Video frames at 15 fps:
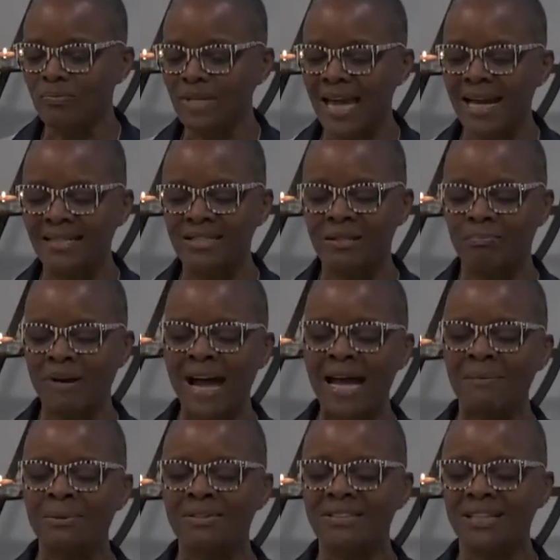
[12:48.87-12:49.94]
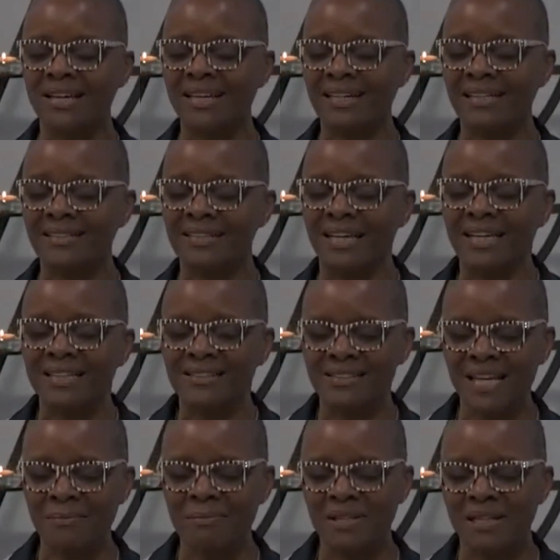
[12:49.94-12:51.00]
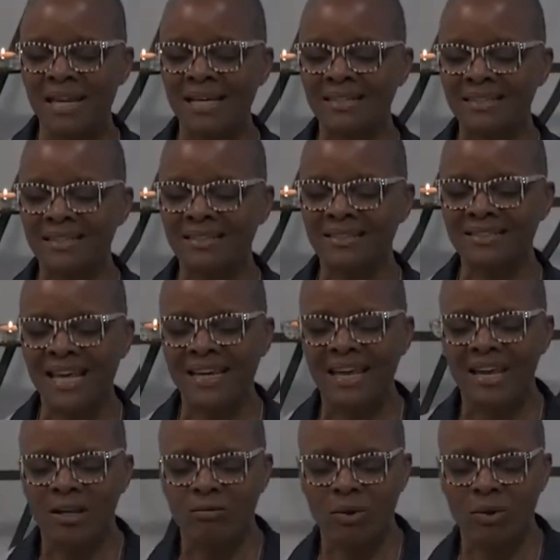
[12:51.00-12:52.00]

As the Bible says, something like this, that